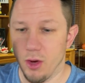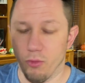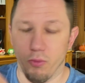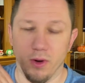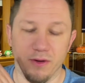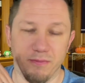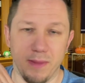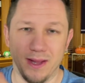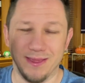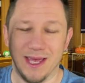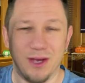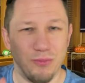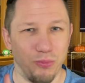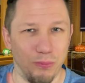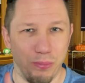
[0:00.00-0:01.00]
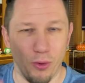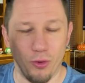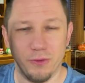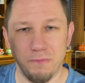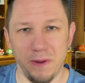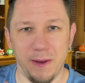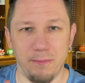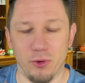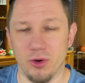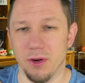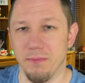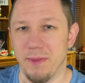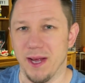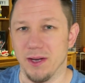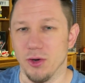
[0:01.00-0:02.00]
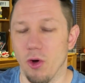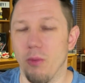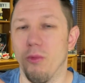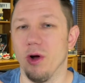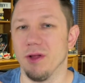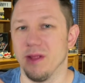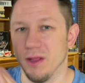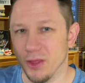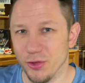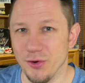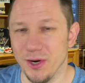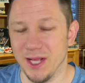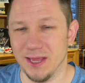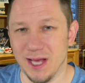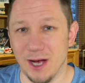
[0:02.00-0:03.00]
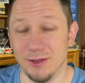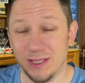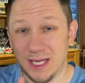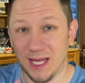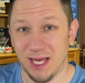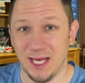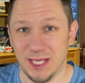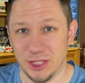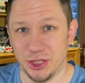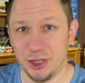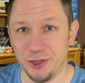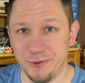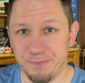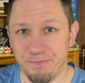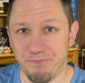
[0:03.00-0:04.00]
would have meant that both people could make no more than $30,000 each,